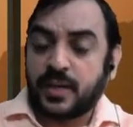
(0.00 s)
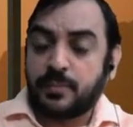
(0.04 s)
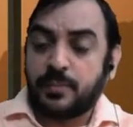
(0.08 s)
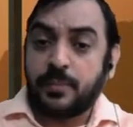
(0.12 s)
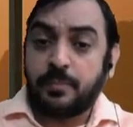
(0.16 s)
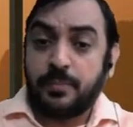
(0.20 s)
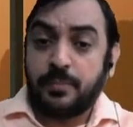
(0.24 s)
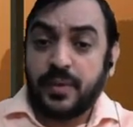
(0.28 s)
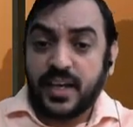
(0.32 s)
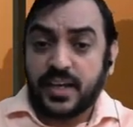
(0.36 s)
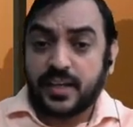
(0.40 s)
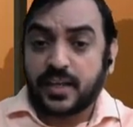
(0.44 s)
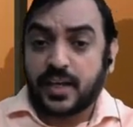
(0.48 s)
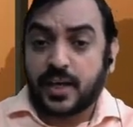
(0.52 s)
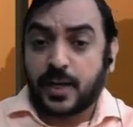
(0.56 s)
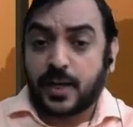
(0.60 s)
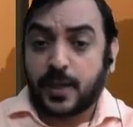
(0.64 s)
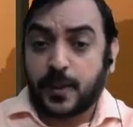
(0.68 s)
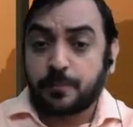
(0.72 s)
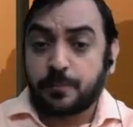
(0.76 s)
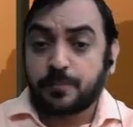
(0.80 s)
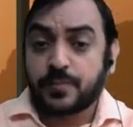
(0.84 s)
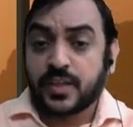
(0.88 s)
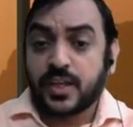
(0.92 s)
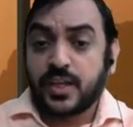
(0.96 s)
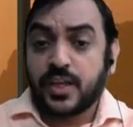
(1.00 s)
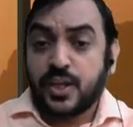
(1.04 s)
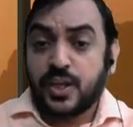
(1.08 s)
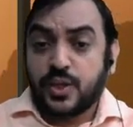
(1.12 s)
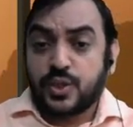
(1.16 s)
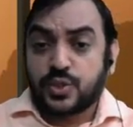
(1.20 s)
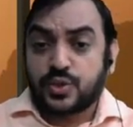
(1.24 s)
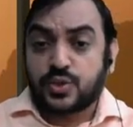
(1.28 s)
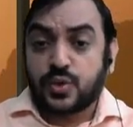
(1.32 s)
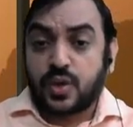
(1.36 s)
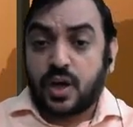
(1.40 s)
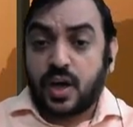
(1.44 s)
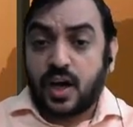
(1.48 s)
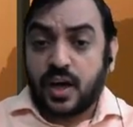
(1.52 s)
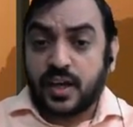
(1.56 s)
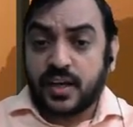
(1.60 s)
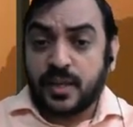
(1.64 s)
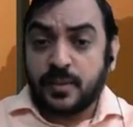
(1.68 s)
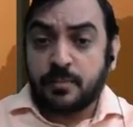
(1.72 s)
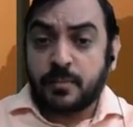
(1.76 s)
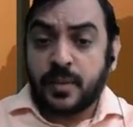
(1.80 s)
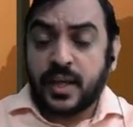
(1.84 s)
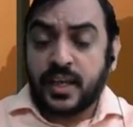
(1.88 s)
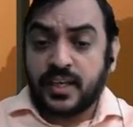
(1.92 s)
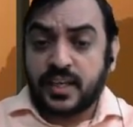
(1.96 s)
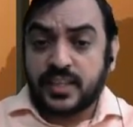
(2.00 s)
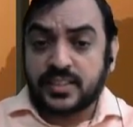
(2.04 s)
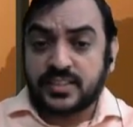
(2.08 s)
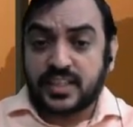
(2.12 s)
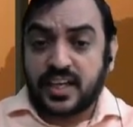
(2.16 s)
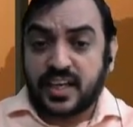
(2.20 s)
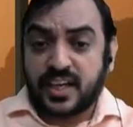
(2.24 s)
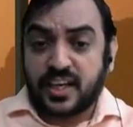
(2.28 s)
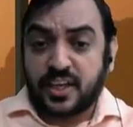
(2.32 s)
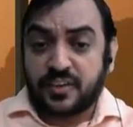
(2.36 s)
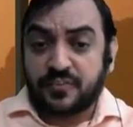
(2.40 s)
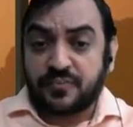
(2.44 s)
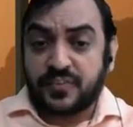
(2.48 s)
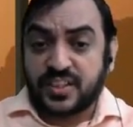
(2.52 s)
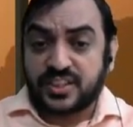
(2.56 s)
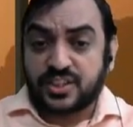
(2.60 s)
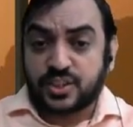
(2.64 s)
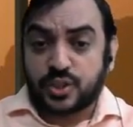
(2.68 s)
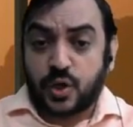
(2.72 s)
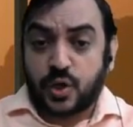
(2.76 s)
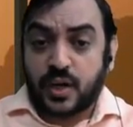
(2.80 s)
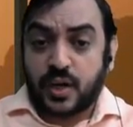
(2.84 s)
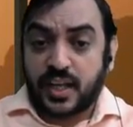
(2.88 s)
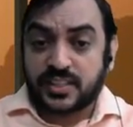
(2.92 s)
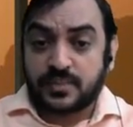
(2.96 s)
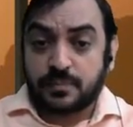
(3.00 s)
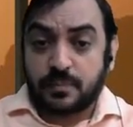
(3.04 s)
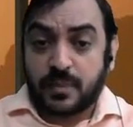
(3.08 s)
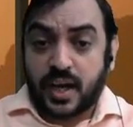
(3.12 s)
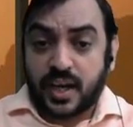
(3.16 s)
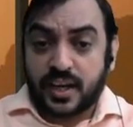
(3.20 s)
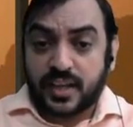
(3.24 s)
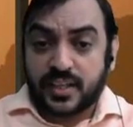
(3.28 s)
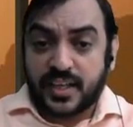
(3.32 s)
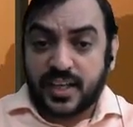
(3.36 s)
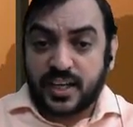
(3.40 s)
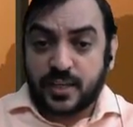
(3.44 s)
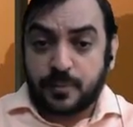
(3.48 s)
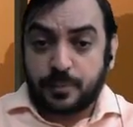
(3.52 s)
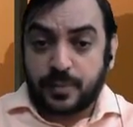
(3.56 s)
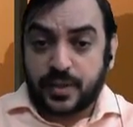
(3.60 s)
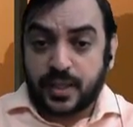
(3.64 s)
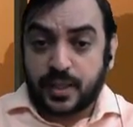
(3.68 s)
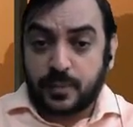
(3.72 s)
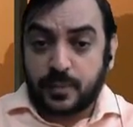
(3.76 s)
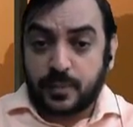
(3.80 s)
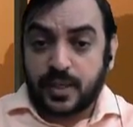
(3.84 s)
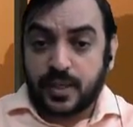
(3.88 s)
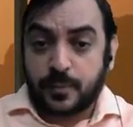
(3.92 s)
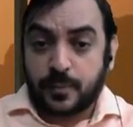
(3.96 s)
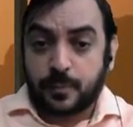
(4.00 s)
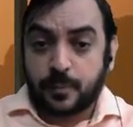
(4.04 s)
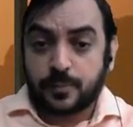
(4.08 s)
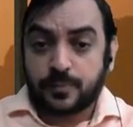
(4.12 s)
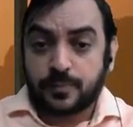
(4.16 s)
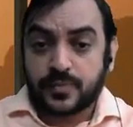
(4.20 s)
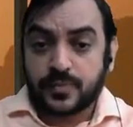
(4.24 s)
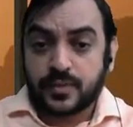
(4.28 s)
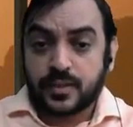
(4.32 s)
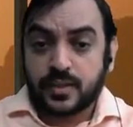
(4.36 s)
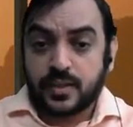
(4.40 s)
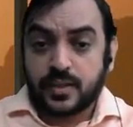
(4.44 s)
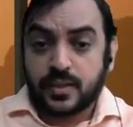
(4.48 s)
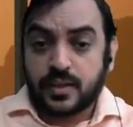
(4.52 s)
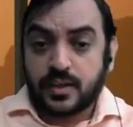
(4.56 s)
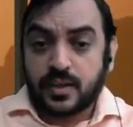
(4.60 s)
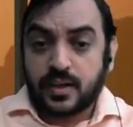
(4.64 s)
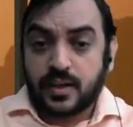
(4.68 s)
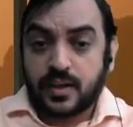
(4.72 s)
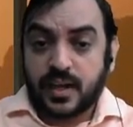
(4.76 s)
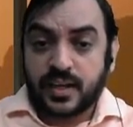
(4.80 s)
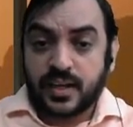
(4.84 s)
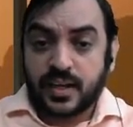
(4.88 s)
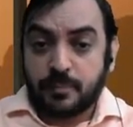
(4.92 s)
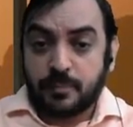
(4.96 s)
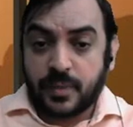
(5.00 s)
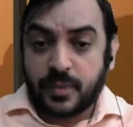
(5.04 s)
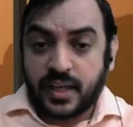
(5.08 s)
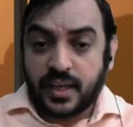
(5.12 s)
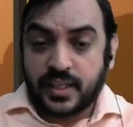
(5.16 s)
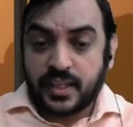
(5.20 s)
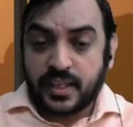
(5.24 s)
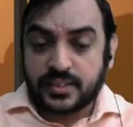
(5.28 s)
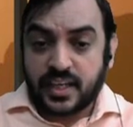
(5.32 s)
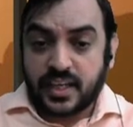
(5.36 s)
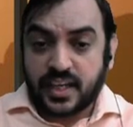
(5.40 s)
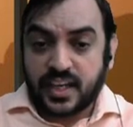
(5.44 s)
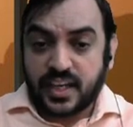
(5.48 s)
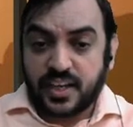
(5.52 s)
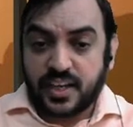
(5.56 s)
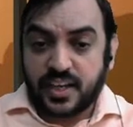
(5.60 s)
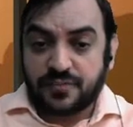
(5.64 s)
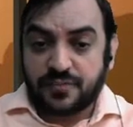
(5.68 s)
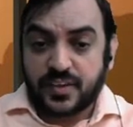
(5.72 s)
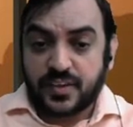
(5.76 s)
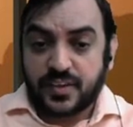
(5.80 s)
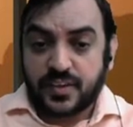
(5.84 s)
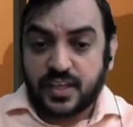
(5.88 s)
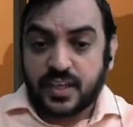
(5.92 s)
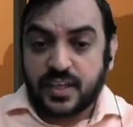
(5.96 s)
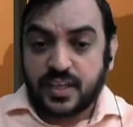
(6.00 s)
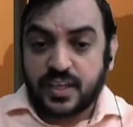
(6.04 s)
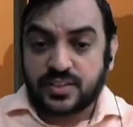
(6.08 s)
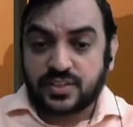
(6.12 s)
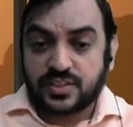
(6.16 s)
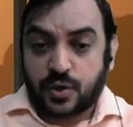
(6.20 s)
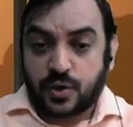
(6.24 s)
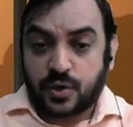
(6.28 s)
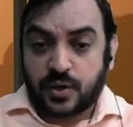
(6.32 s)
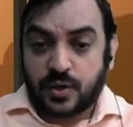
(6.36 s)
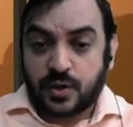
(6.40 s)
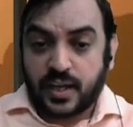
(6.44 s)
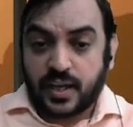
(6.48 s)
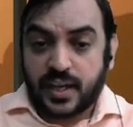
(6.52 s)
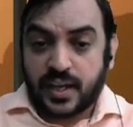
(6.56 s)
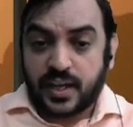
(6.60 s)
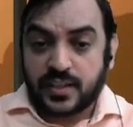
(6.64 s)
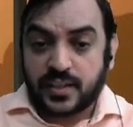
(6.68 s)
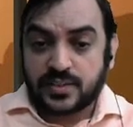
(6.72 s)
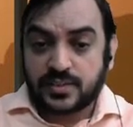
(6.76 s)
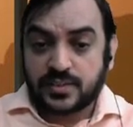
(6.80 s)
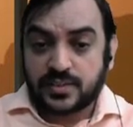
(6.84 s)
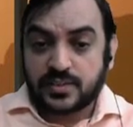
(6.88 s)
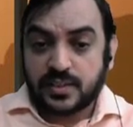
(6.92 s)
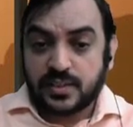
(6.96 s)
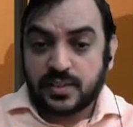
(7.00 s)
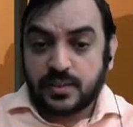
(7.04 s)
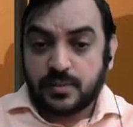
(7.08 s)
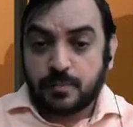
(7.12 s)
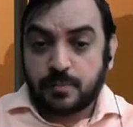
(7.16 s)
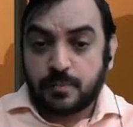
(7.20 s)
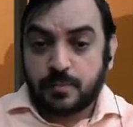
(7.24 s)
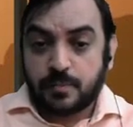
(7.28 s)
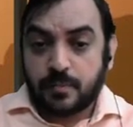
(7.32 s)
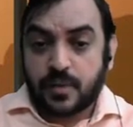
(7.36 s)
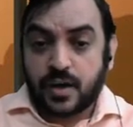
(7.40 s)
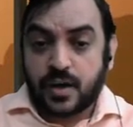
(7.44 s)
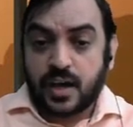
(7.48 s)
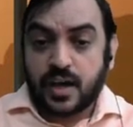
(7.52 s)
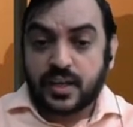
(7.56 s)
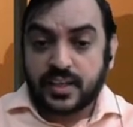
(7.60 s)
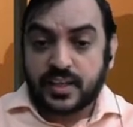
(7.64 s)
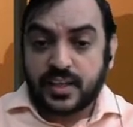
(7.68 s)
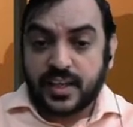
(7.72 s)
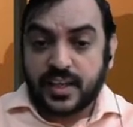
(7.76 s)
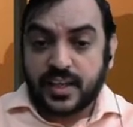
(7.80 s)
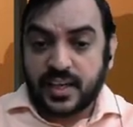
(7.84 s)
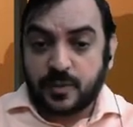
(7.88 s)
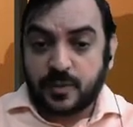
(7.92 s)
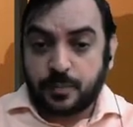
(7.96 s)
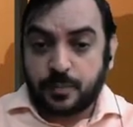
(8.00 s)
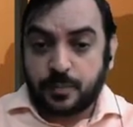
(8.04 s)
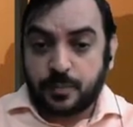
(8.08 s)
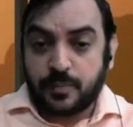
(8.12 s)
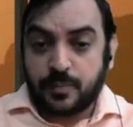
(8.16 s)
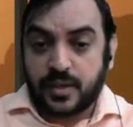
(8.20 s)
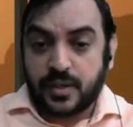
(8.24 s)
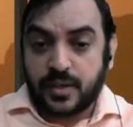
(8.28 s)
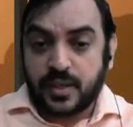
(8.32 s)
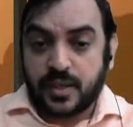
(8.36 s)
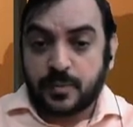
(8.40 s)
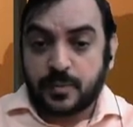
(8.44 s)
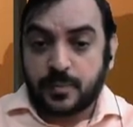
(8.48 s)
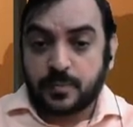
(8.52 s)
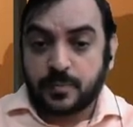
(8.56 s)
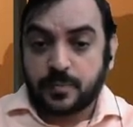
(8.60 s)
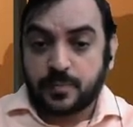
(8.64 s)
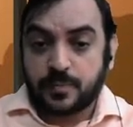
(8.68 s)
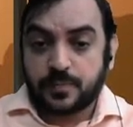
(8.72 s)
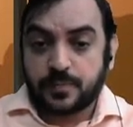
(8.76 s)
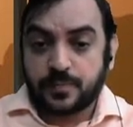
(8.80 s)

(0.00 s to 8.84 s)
by beta. So Rn minus Rf is called as market premium. Rn minus Rf is called as market premium